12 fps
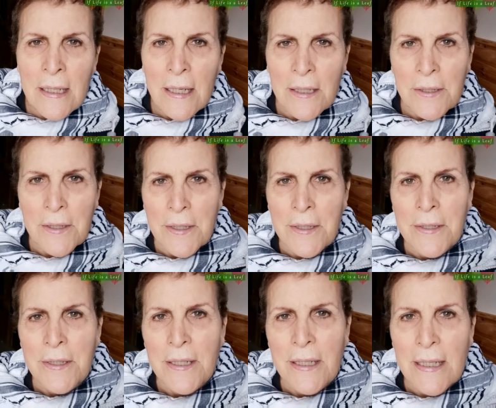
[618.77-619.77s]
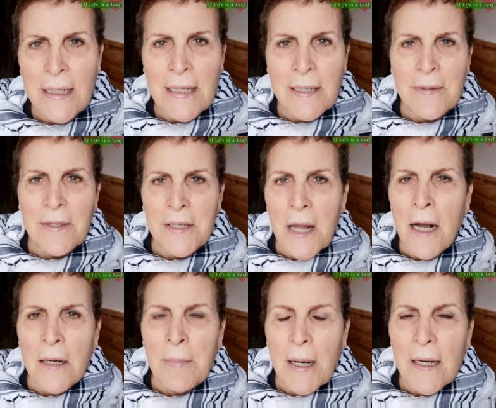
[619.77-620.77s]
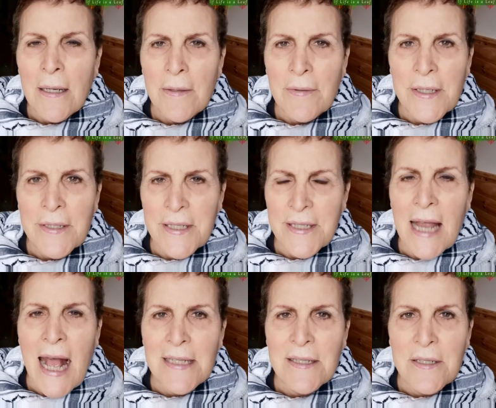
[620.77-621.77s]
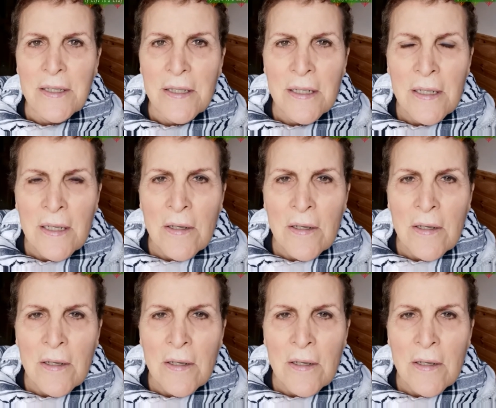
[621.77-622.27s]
occurred in the Nakba, the disaster,